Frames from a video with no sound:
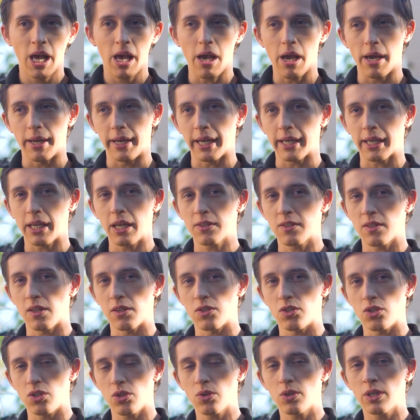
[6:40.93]
and I guess
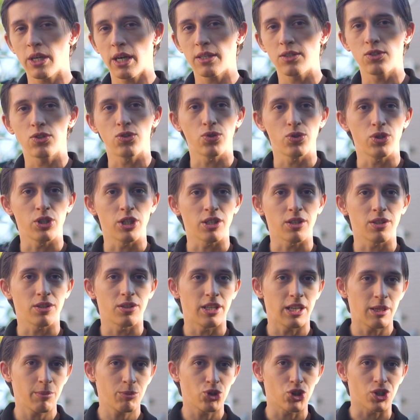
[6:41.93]
I'll see you guys during
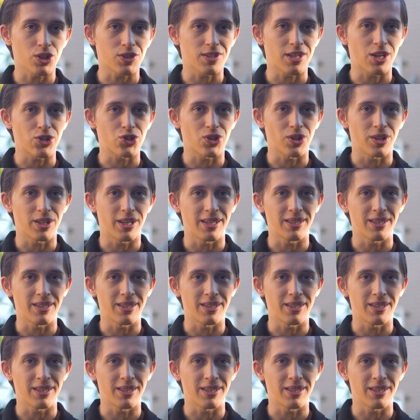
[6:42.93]
the imaging session